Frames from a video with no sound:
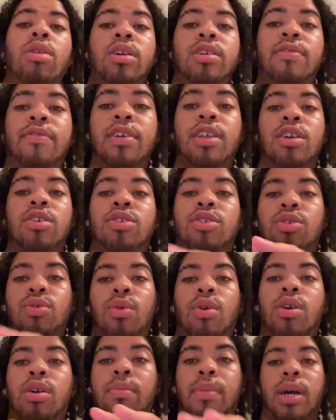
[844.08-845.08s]
videos you
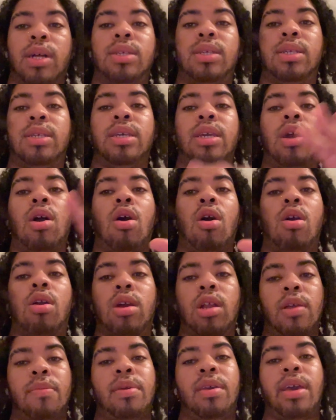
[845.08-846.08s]
are about to see are
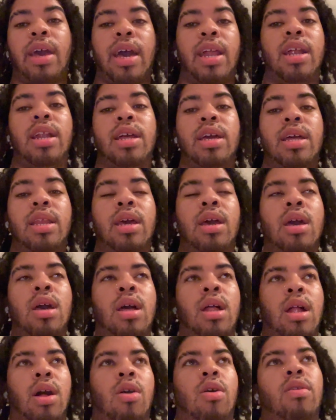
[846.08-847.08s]
going to be edited
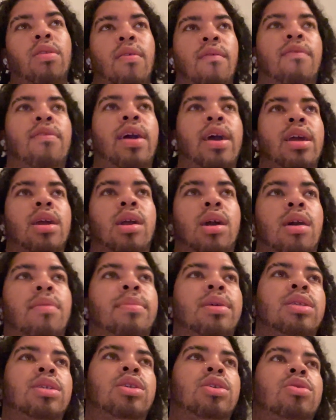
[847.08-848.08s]
on the flight
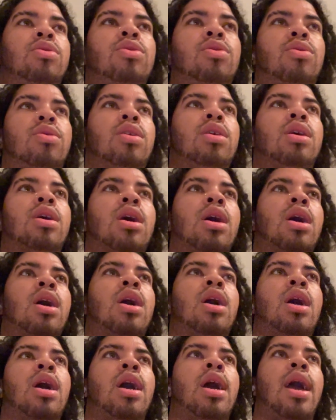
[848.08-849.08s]
coming to New York
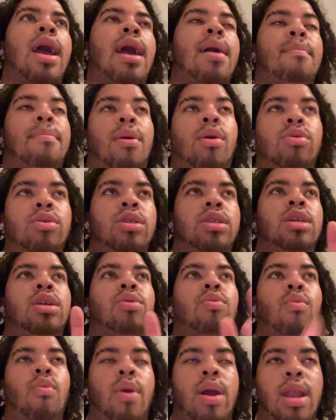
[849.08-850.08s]
and
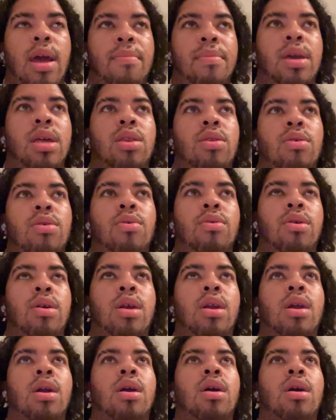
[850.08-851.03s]
posted when I'm in New York.